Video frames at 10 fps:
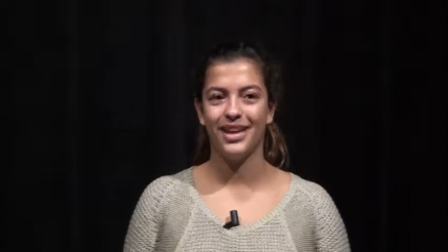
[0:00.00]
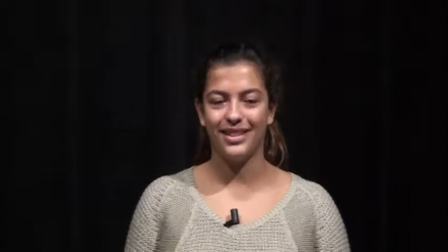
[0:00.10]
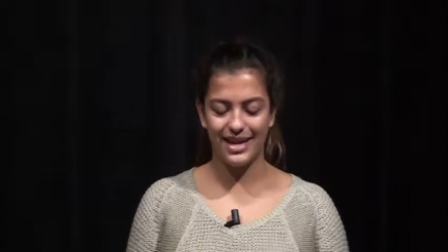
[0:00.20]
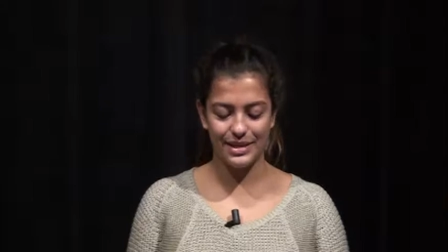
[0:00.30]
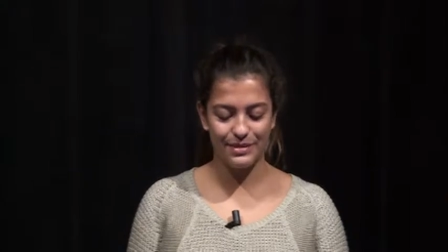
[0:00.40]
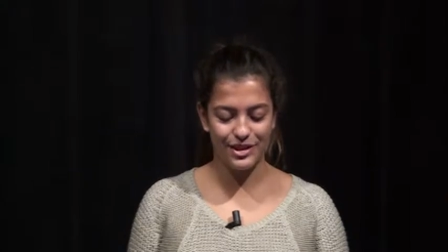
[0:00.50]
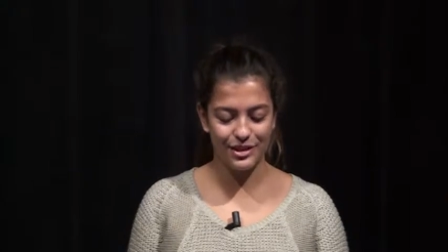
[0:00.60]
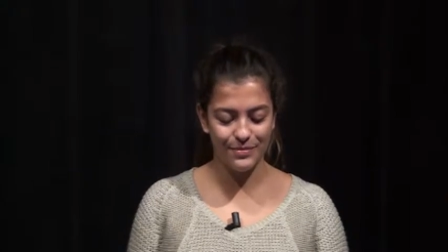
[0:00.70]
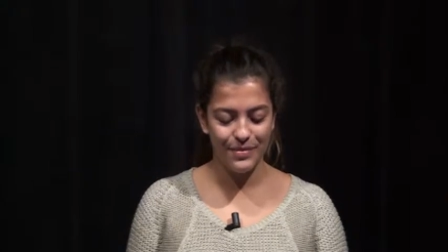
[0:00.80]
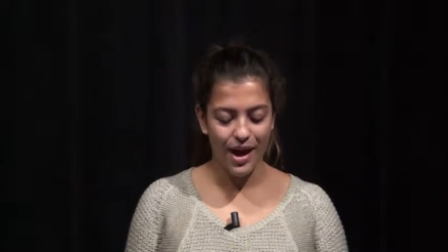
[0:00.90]
Thanks,
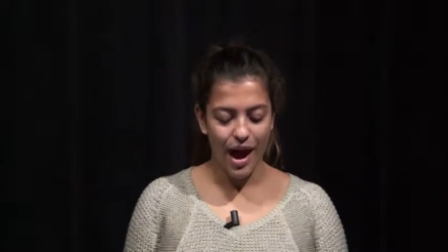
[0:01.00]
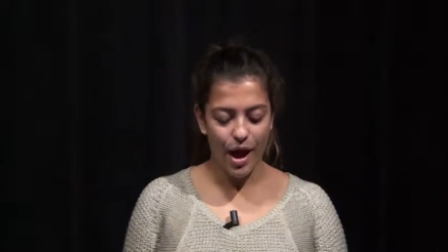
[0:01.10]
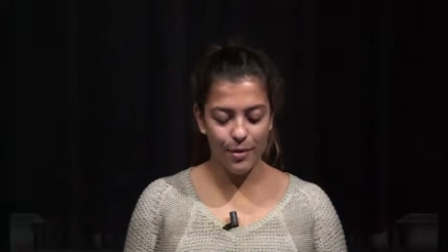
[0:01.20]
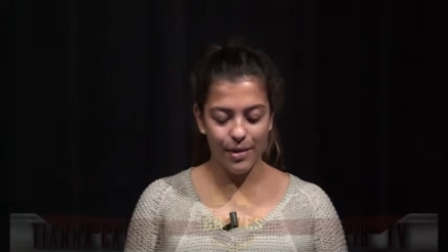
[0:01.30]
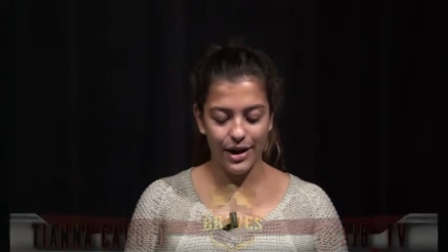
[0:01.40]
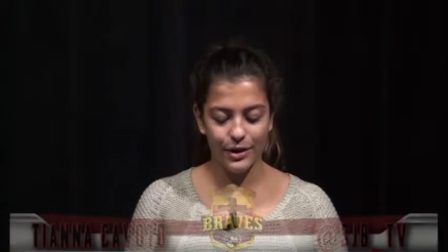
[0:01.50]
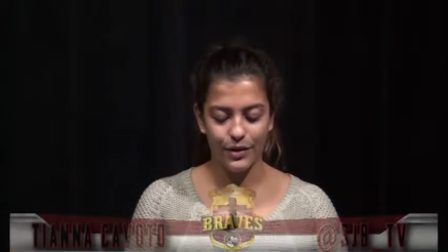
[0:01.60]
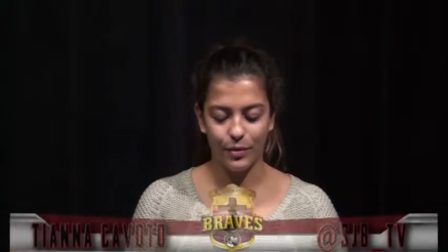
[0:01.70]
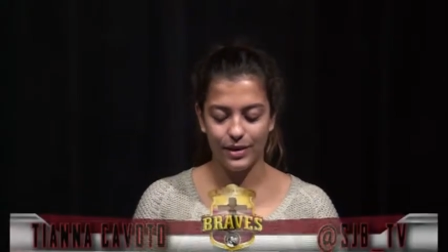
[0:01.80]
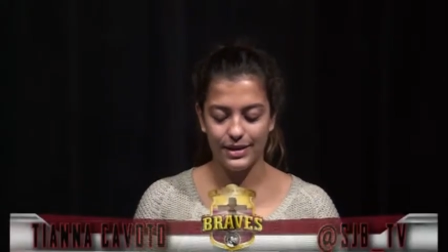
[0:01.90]
Mitchell. A reminder
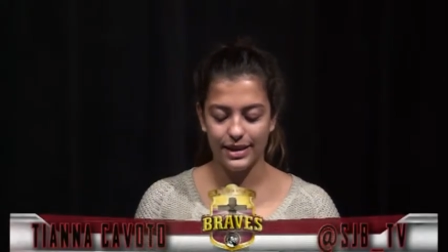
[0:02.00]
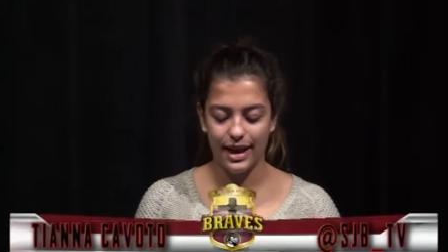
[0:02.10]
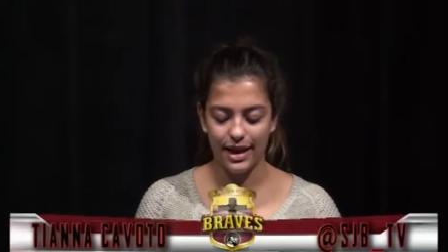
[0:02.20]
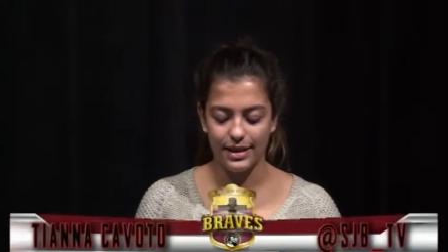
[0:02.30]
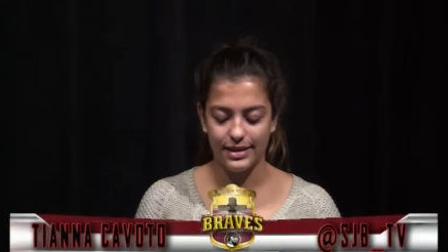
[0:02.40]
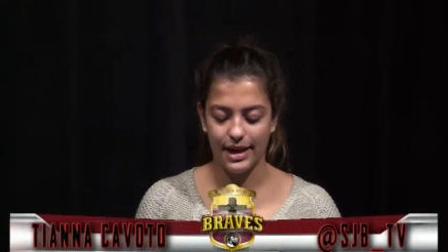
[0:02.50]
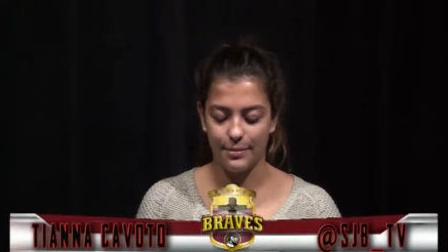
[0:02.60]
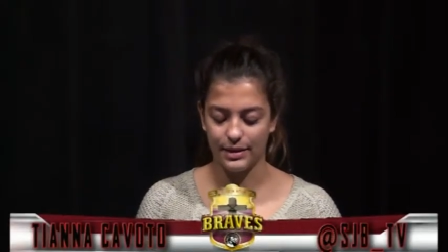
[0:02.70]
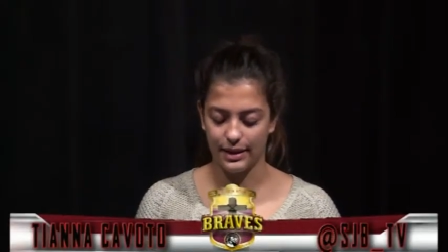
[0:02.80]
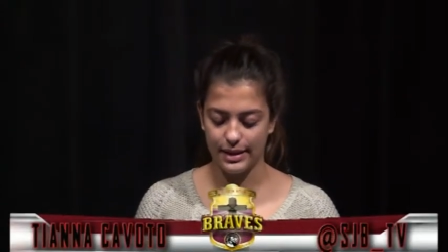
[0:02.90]
that once again, it's
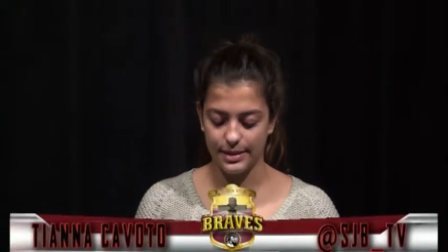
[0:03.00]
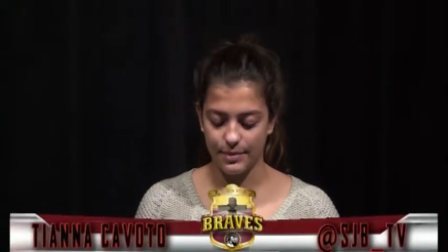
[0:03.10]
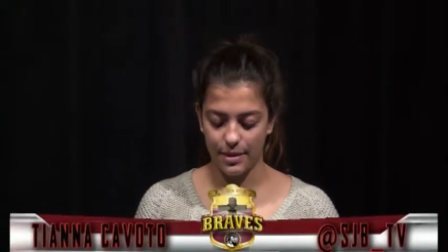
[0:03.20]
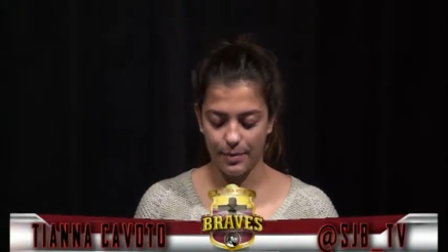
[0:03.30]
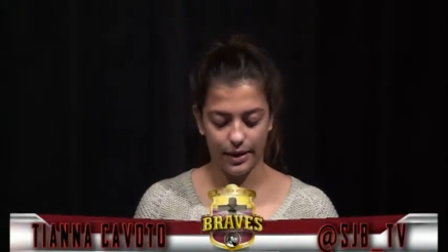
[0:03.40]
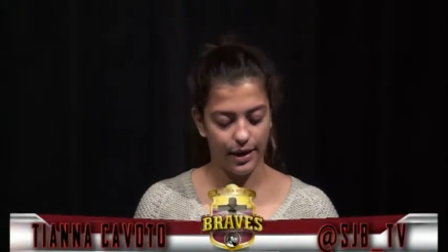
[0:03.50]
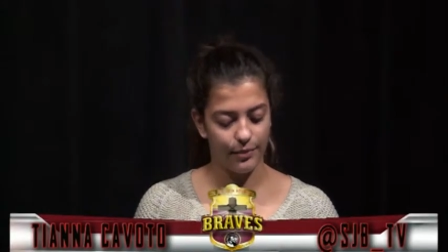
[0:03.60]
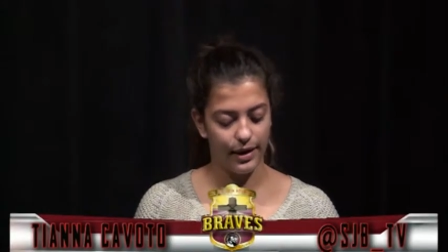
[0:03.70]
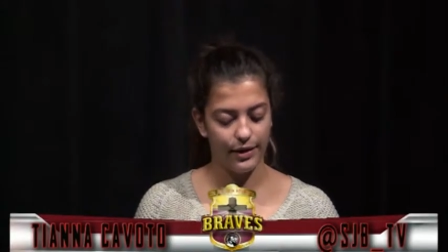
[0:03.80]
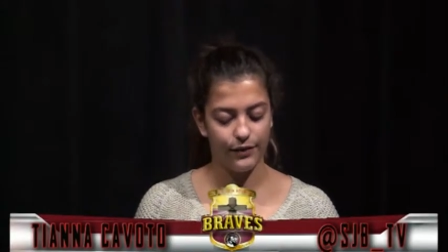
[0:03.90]
time to lace them up and get
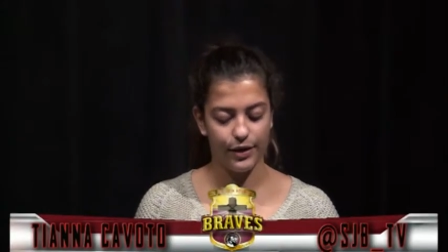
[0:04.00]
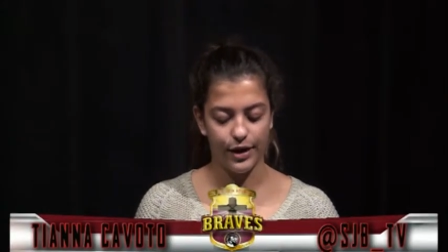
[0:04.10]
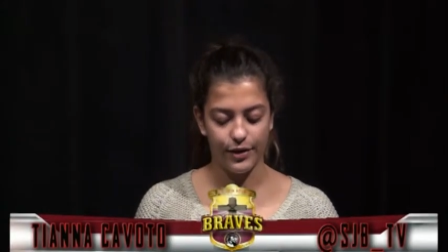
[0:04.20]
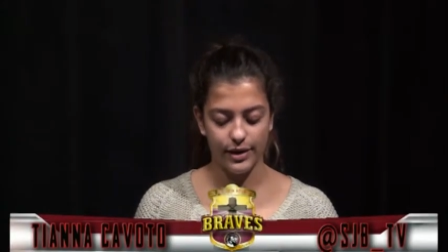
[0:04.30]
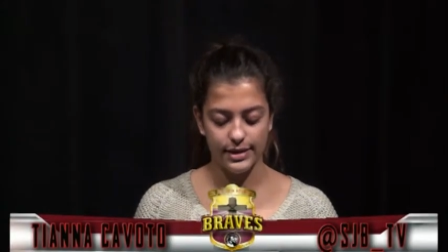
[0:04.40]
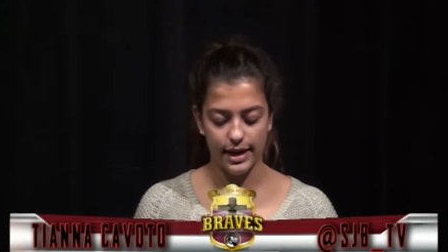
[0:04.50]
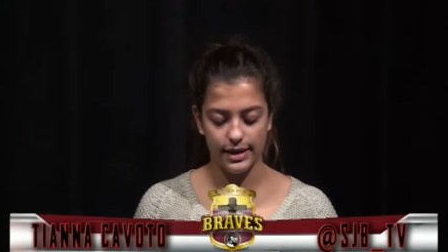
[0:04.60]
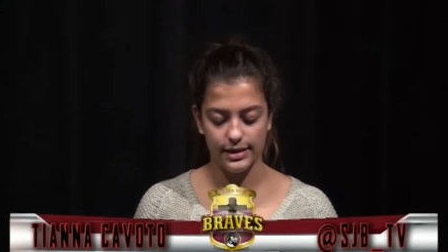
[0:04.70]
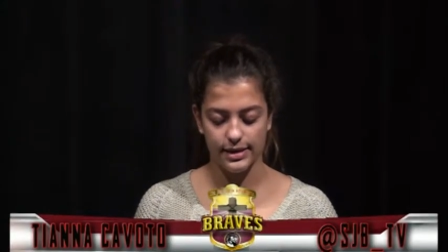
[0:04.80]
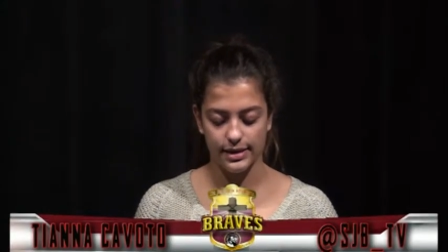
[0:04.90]
ready for another
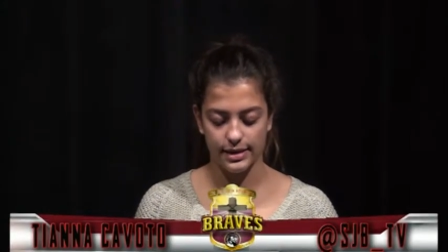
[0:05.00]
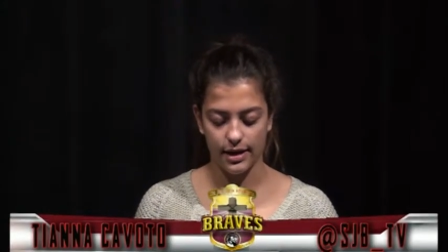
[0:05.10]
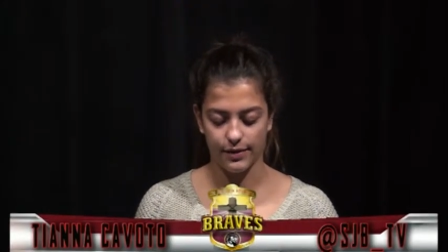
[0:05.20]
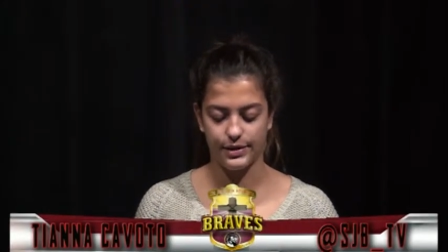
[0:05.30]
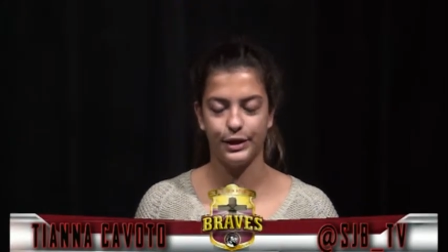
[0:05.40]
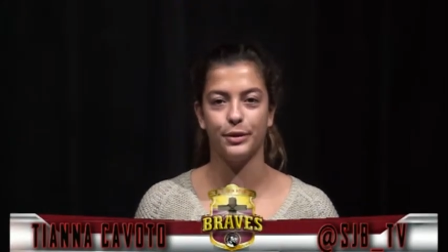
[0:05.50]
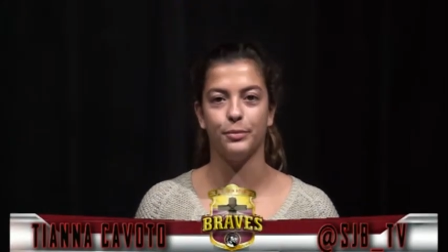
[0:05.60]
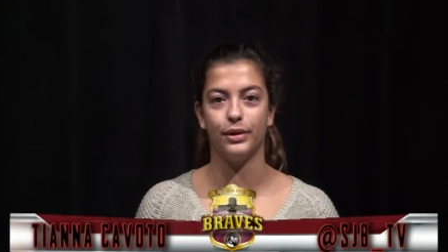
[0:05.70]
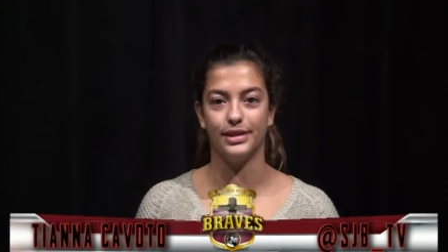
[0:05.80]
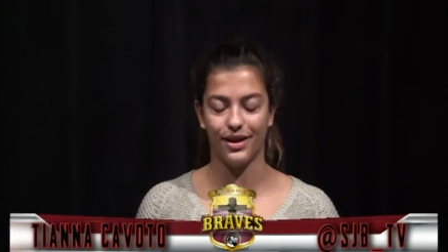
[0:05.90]
exciting season of senior
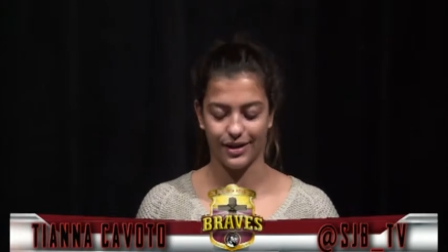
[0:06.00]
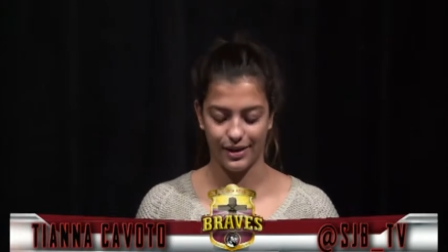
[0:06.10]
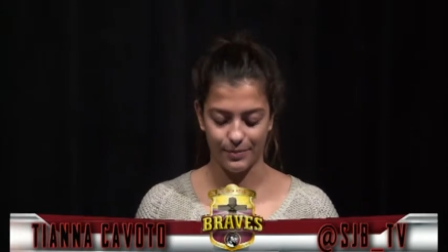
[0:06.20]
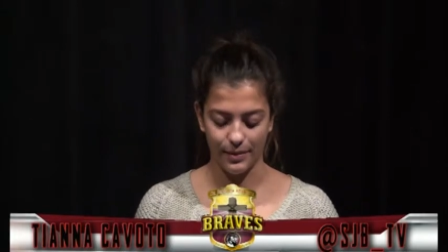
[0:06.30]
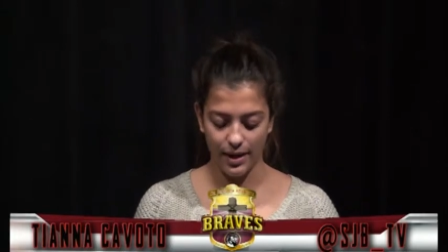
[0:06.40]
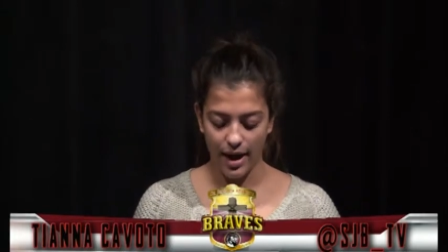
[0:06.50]
boys hockey.